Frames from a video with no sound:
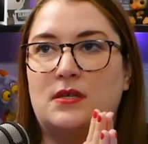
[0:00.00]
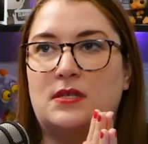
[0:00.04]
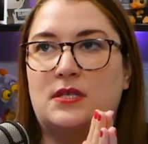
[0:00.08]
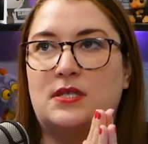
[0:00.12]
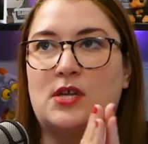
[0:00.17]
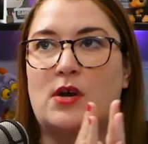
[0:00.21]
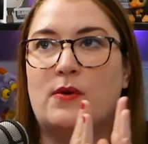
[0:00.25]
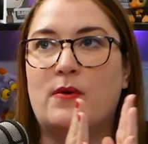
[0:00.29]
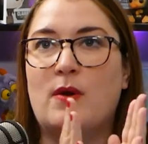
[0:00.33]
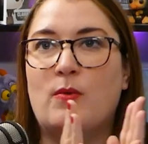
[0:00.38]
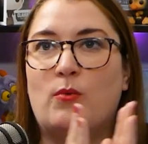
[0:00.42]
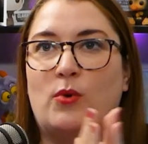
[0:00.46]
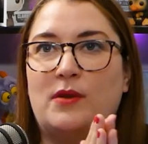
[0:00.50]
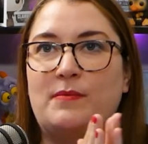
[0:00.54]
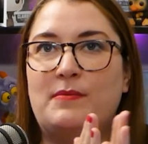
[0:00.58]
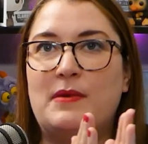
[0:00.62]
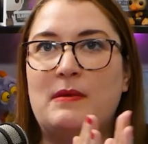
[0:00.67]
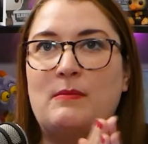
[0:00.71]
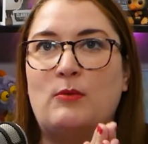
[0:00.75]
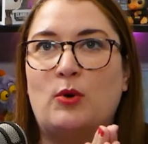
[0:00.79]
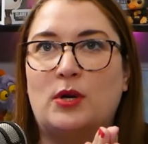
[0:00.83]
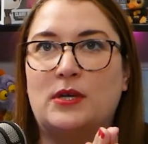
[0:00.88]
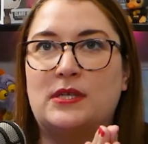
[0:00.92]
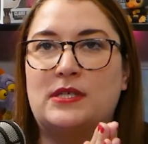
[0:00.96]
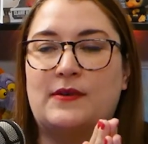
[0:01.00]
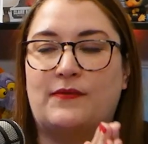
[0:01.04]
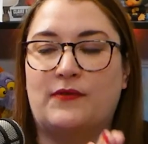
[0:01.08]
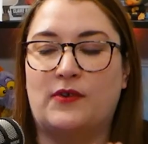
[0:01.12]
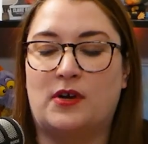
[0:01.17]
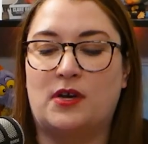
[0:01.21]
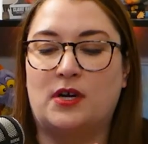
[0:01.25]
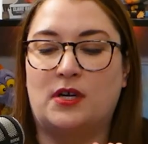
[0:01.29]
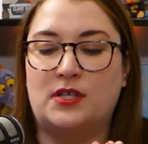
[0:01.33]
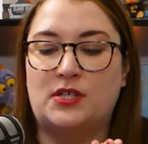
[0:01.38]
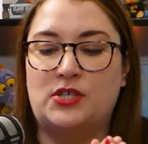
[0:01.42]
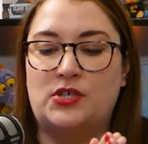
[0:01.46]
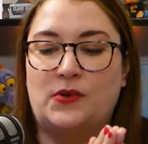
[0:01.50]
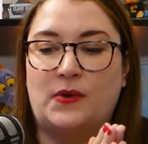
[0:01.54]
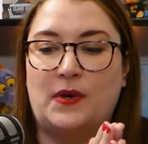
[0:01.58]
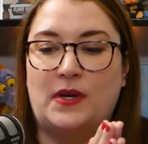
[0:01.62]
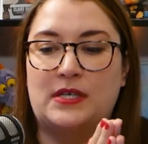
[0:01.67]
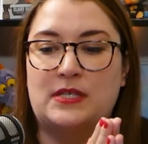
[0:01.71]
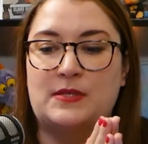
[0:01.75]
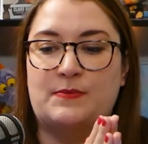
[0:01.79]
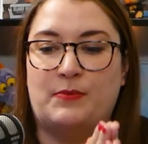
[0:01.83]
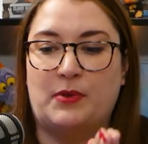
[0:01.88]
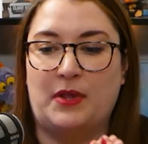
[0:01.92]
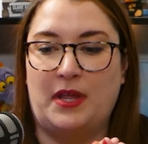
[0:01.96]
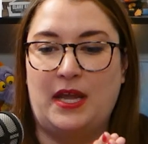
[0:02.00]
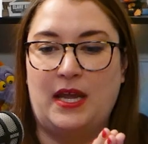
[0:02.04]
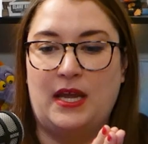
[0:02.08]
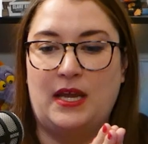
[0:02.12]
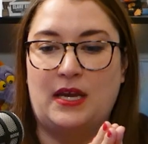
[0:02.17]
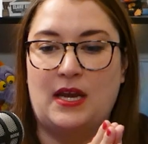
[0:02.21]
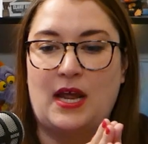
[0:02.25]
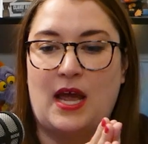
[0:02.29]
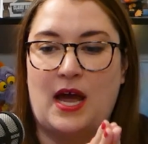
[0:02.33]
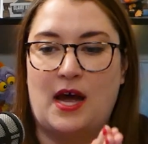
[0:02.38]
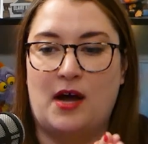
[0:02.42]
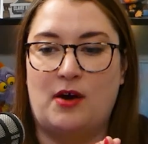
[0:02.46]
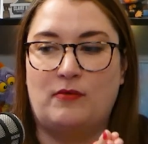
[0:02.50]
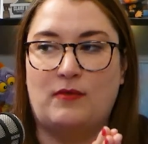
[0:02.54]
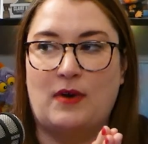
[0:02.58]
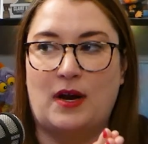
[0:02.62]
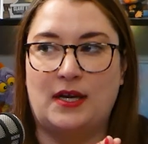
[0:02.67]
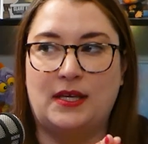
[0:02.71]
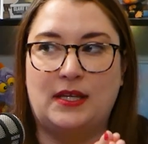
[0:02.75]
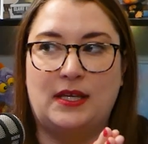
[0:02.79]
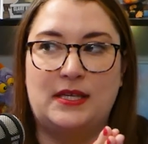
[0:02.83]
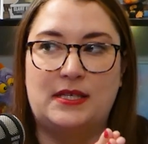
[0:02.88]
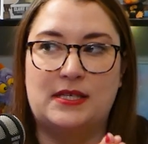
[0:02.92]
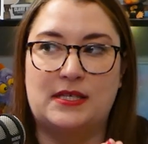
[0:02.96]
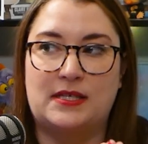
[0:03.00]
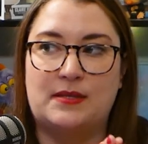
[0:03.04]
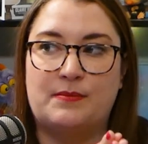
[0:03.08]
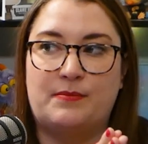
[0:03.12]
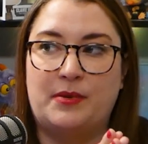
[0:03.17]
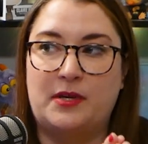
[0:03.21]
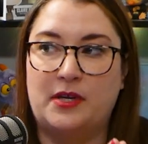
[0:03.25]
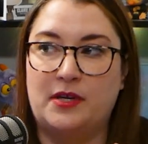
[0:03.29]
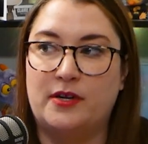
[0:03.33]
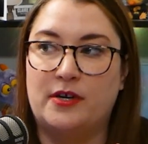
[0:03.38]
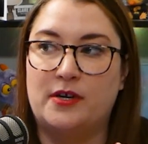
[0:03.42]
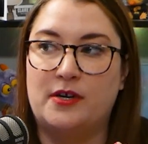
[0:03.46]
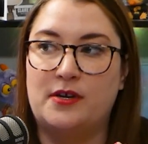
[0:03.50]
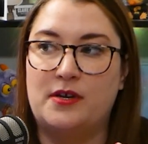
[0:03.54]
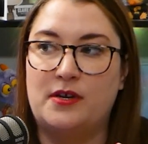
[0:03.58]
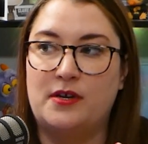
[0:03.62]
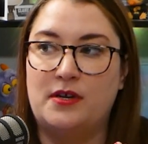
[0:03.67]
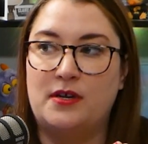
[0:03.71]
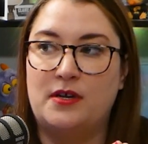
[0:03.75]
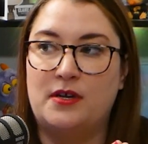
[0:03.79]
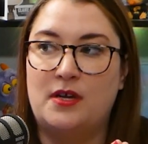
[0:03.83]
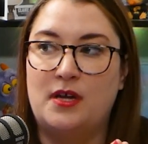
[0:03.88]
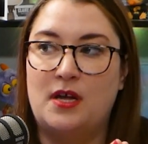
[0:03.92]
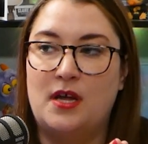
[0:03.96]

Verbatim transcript: So it would be more difficult to explain how Riley disappeared